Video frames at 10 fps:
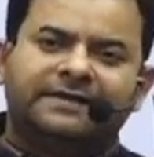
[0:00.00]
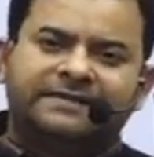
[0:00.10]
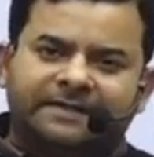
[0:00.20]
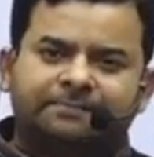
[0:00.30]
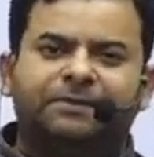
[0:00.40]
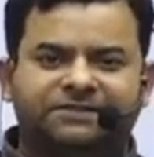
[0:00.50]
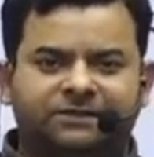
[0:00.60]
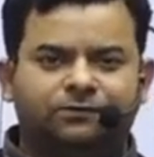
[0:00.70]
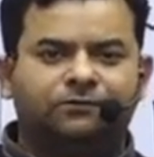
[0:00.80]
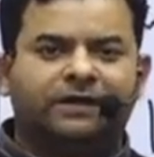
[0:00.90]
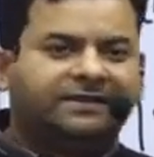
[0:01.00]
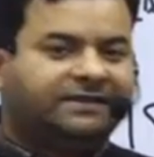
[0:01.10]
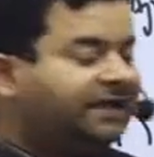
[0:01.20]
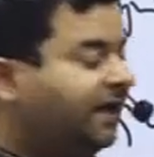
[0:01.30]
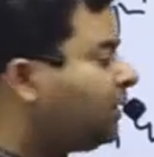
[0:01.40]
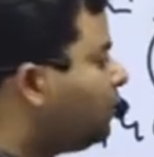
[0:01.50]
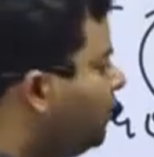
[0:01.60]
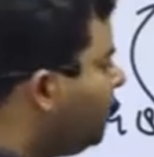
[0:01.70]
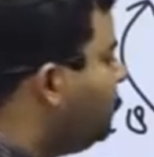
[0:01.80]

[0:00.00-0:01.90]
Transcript: Some basic rule. And they are called